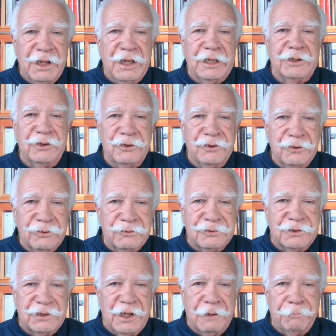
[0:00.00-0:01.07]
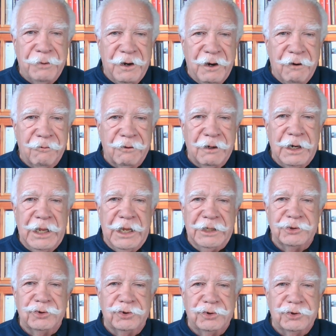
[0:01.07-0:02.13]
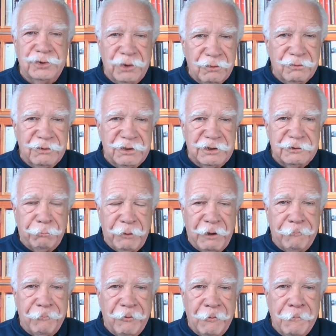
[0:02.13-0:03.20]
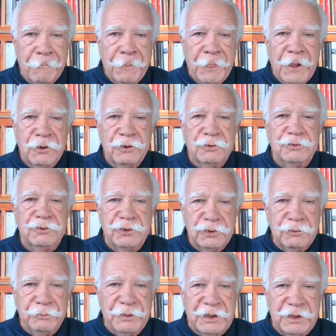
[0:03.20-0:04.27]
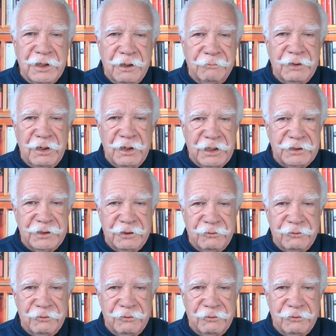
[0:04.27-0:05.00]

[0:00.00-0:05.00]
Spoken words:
and use that power and show these people who do become elected